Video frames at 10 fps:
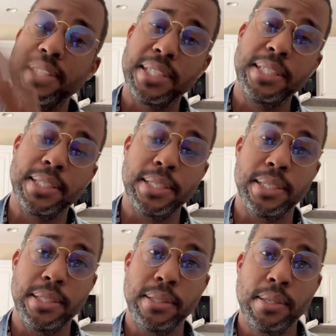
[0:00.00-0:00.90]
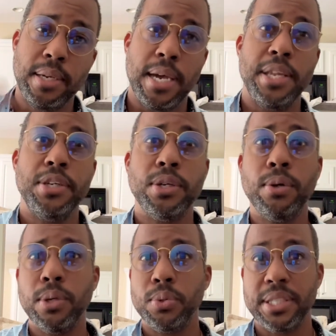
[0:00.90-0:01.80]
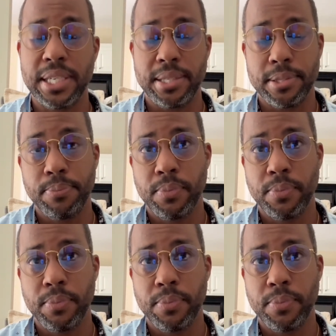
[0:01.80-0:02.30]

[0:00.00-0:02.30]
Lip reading: CTD and you download the data.